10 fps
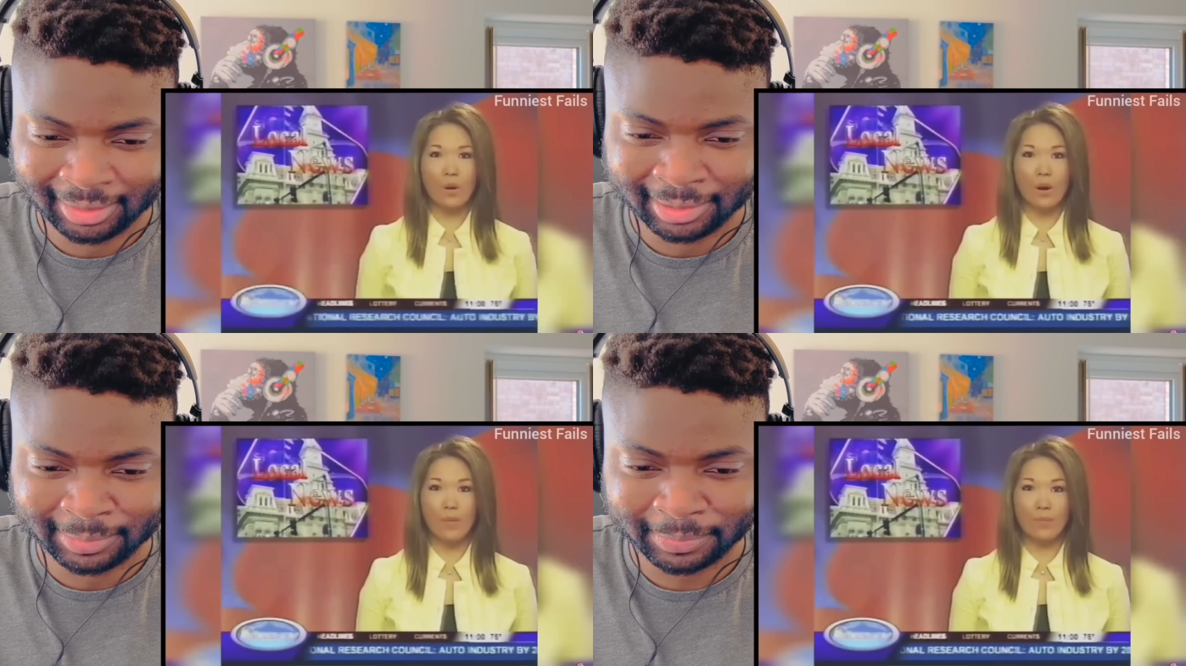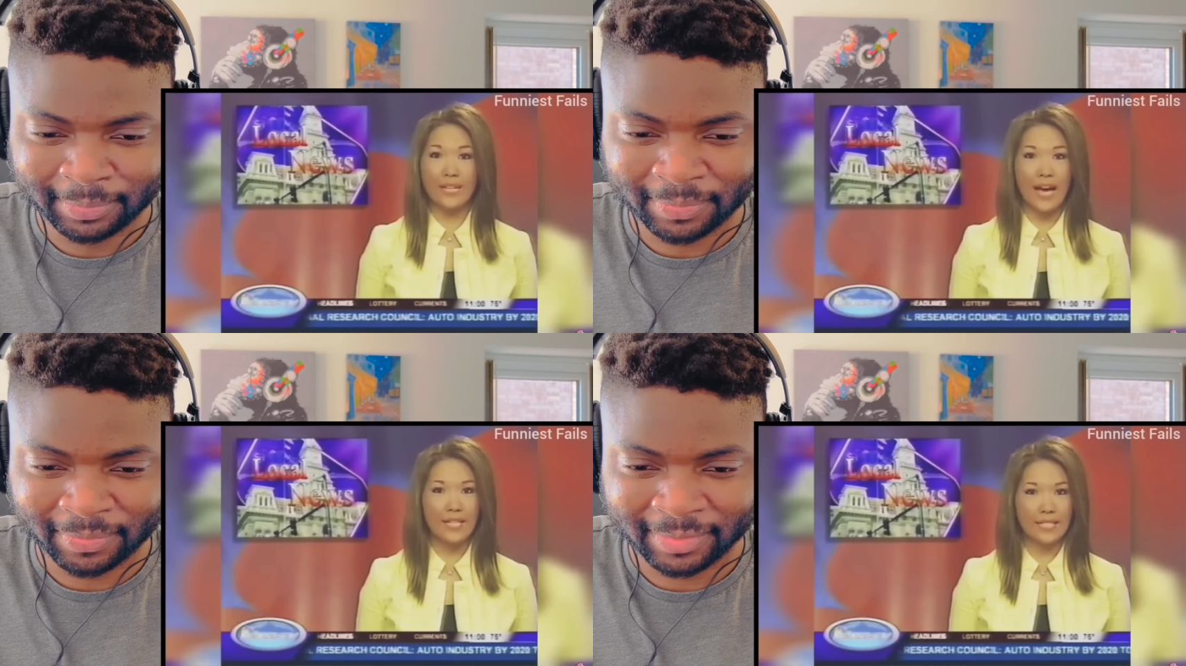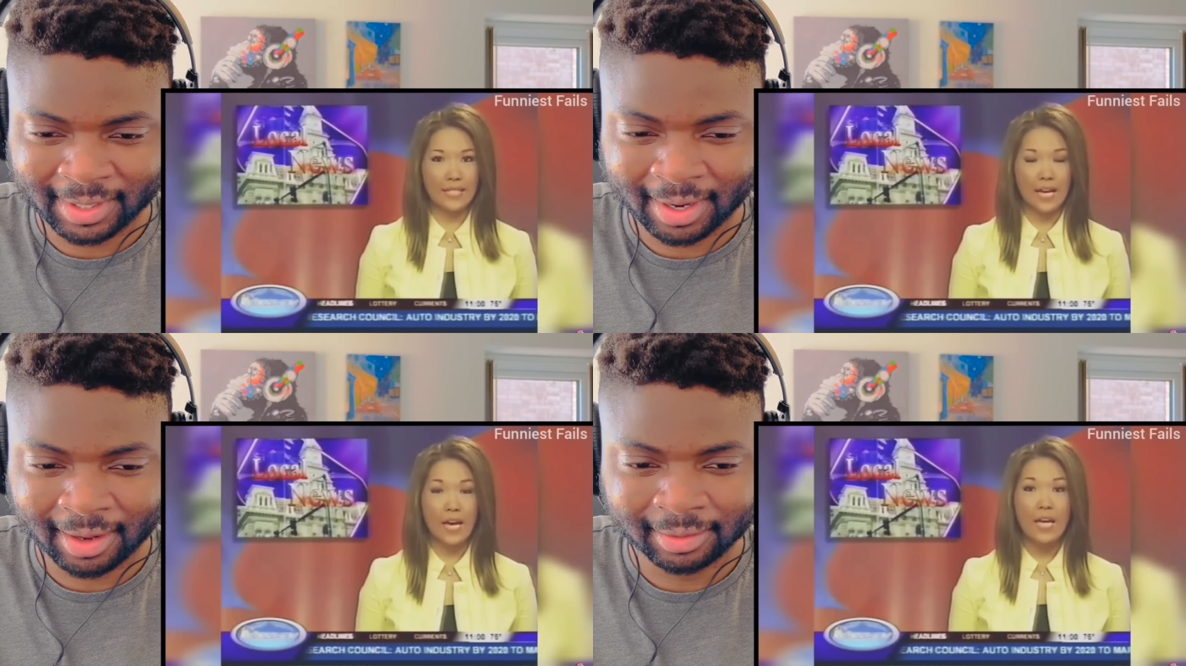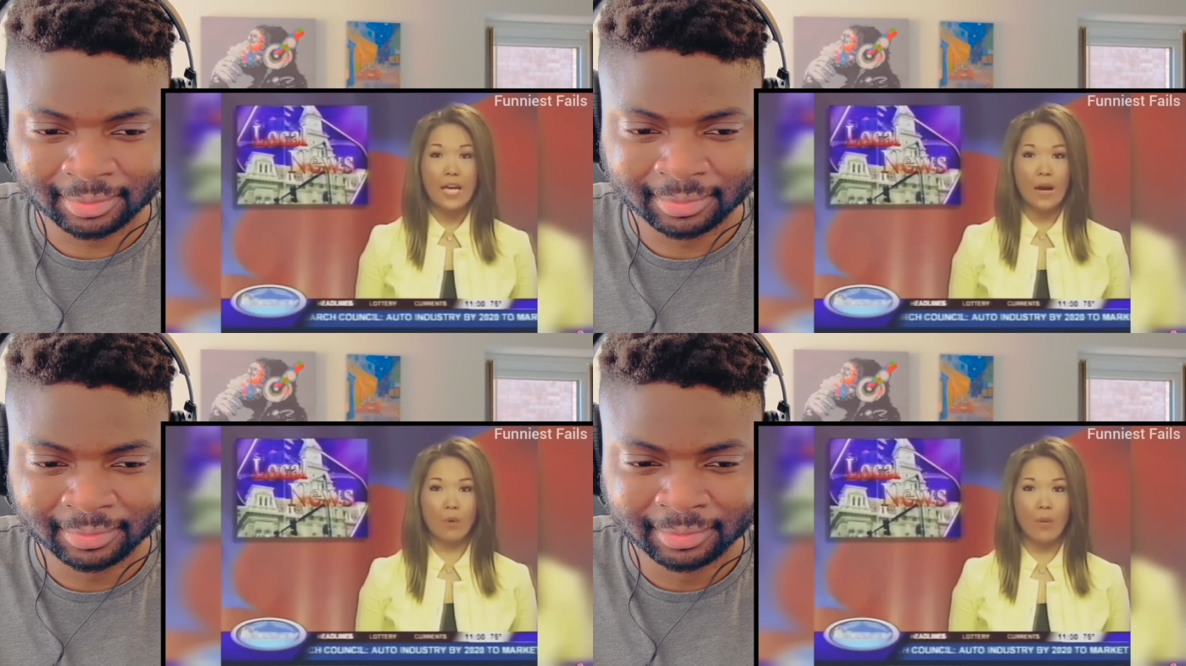Speaker 1: WHIZ
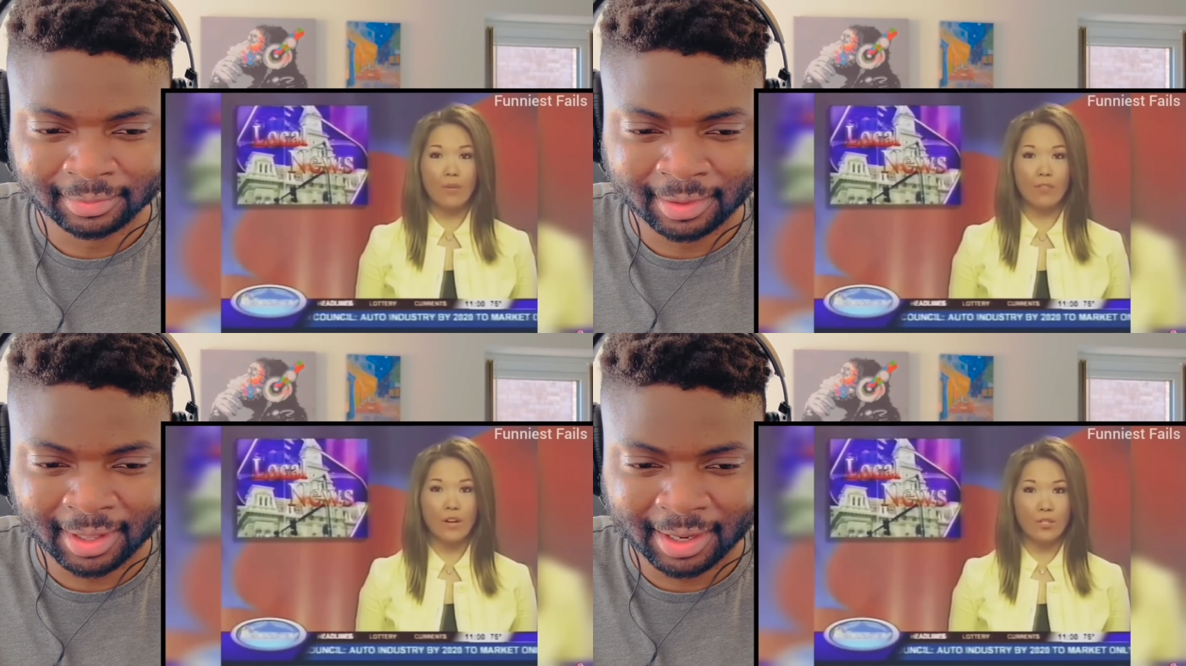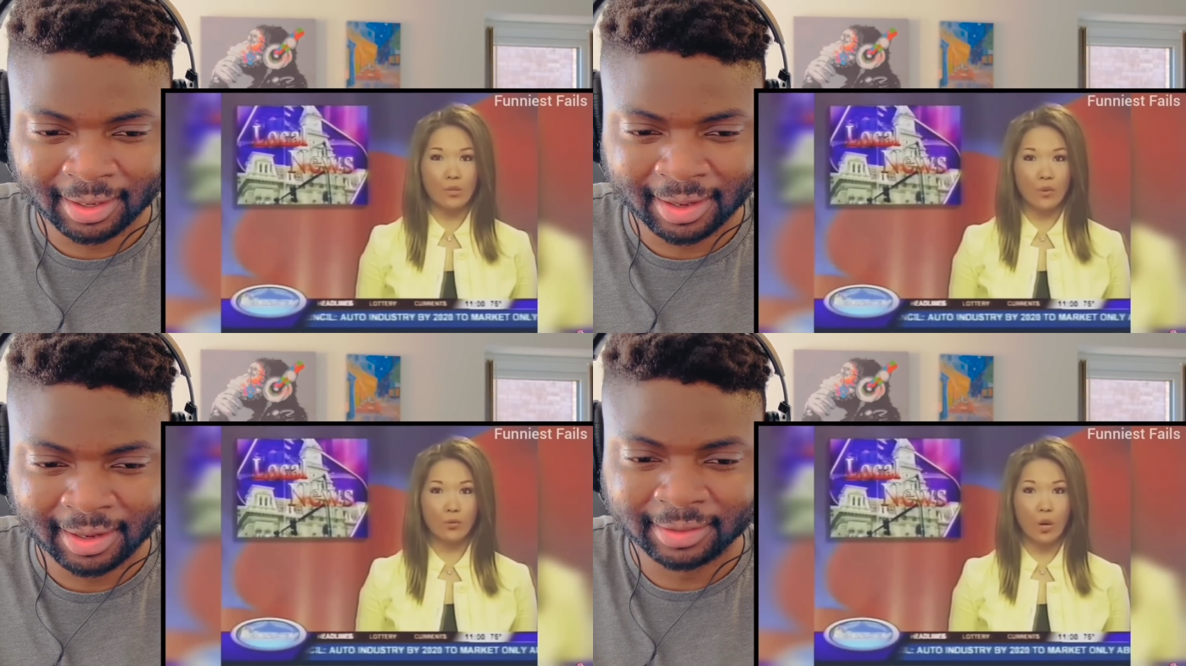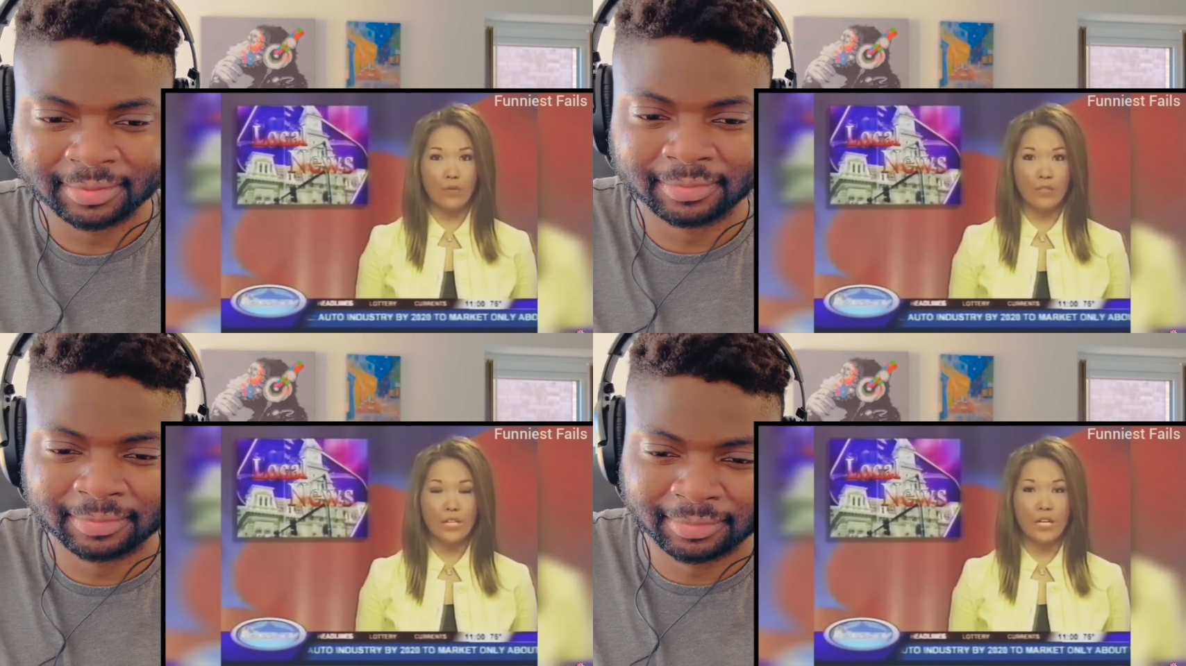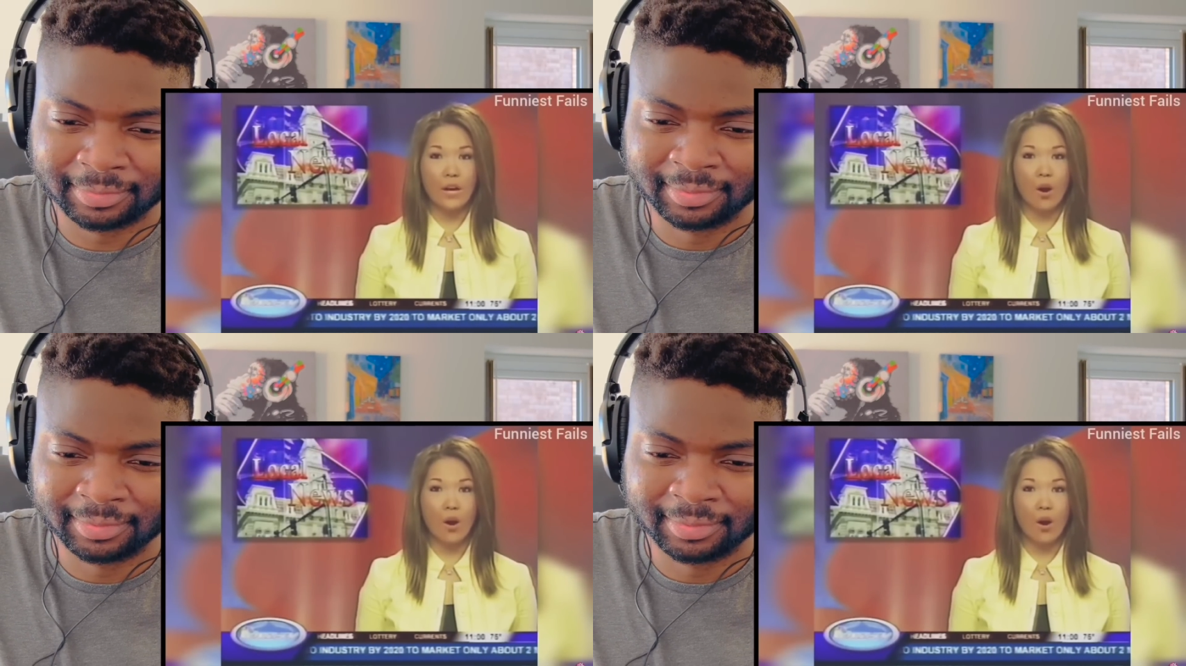substitute anchor Elizabeth Choi